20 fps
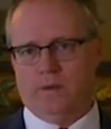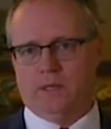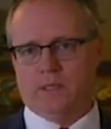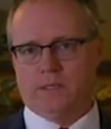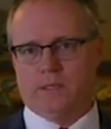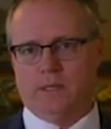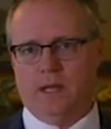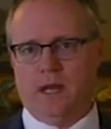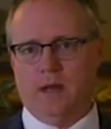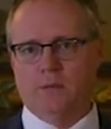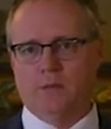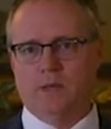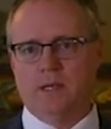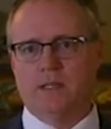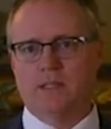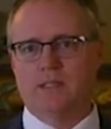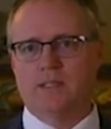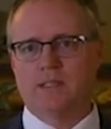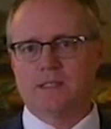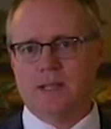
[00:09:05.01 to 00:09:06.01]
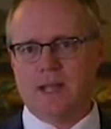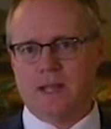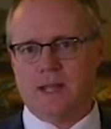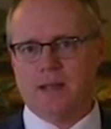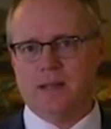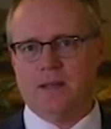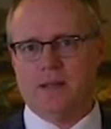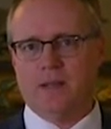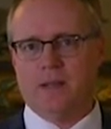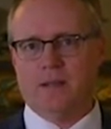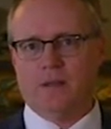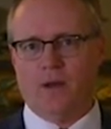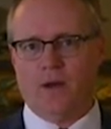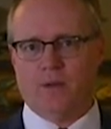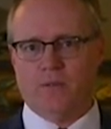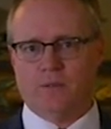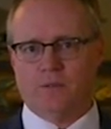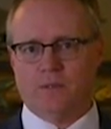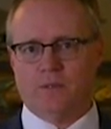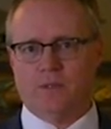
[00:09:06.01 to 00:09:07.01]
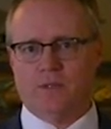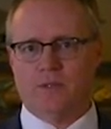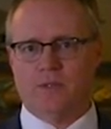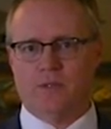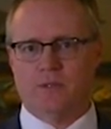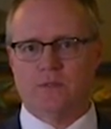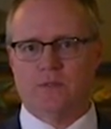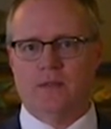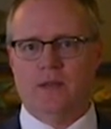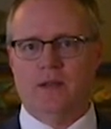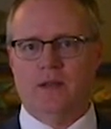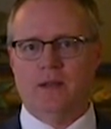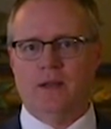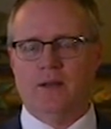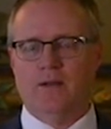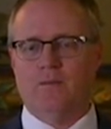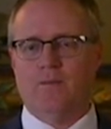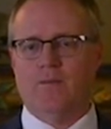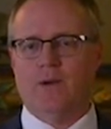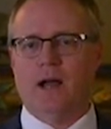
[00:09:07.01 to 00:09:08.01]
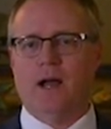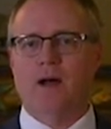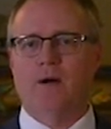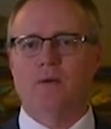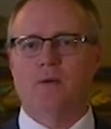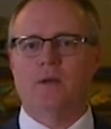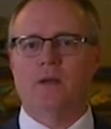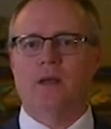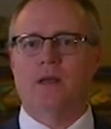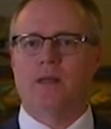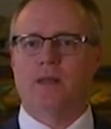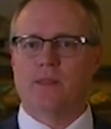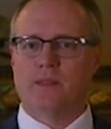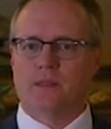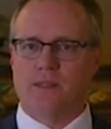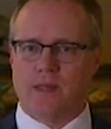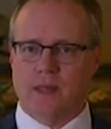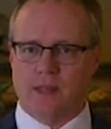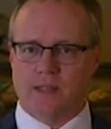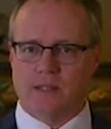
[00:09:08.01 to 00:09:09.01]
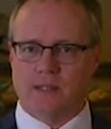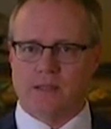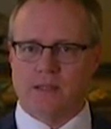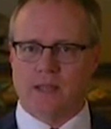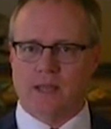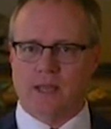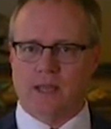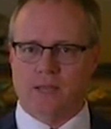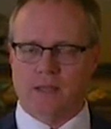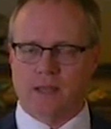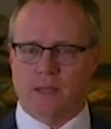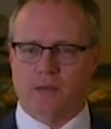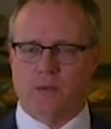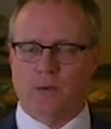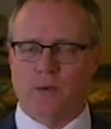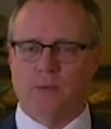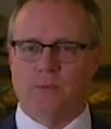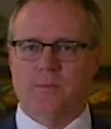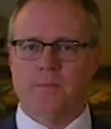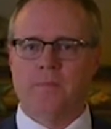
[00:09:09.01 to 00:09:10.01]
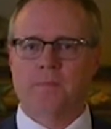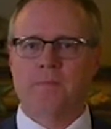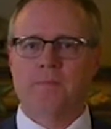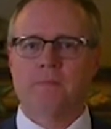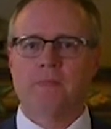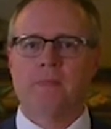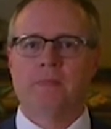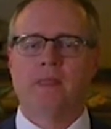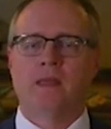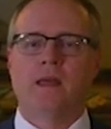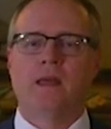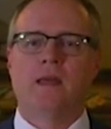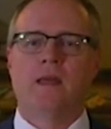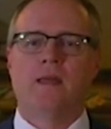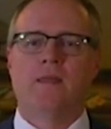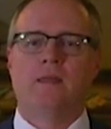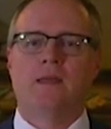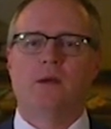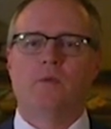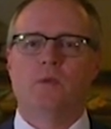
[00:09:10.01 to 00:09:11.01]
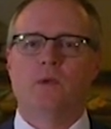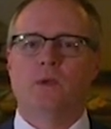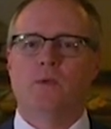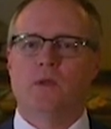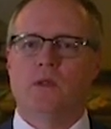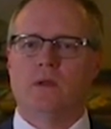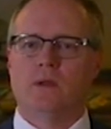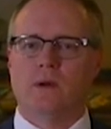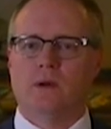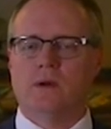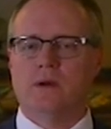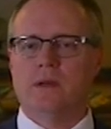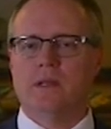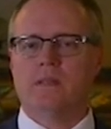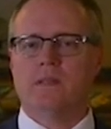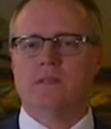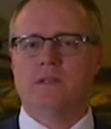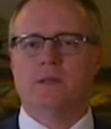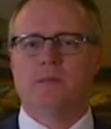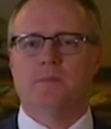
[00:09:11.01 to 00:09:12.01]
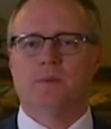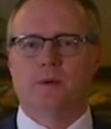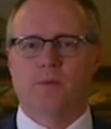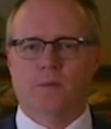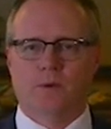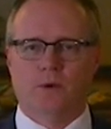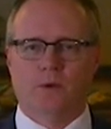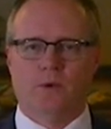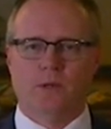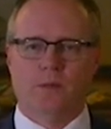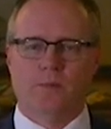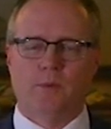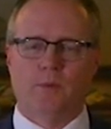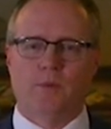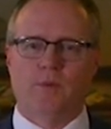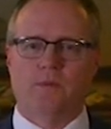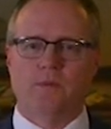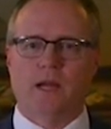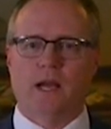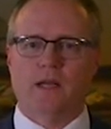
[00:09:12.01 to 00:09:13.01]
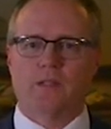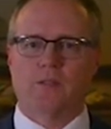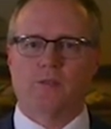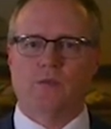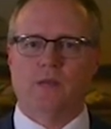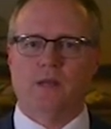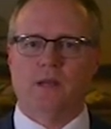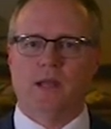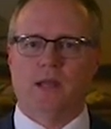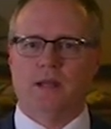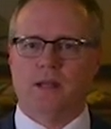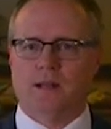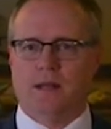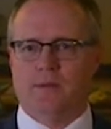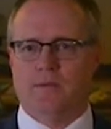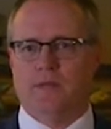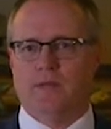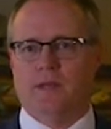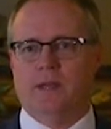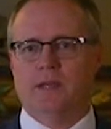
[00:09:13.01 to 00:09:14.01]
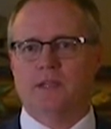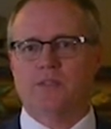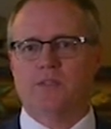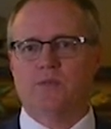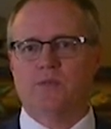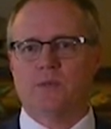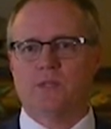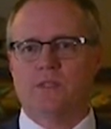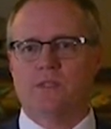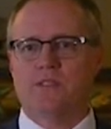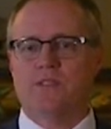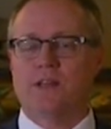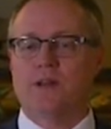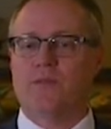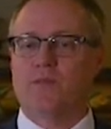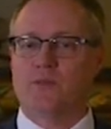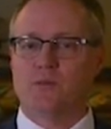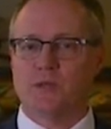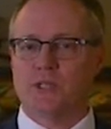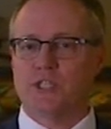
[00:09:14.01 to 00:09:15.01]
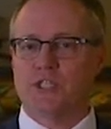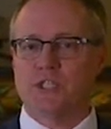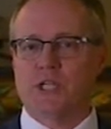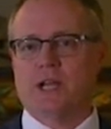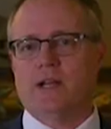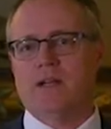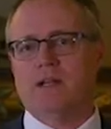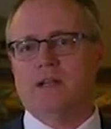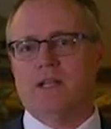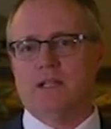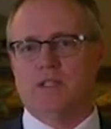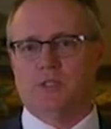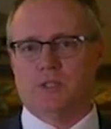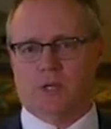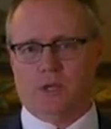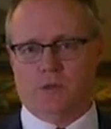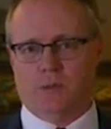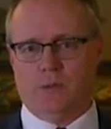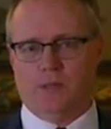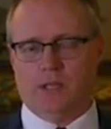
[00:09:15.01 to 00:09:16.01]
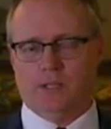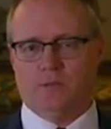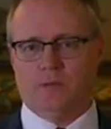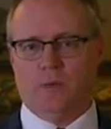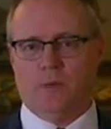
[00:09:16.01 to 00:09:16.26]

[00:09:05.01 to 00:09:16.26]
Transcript: this down. Instead, the officers vowed this, and I quote, that we will earnestly promote in both doctrine and life the interests of Christianity in general, as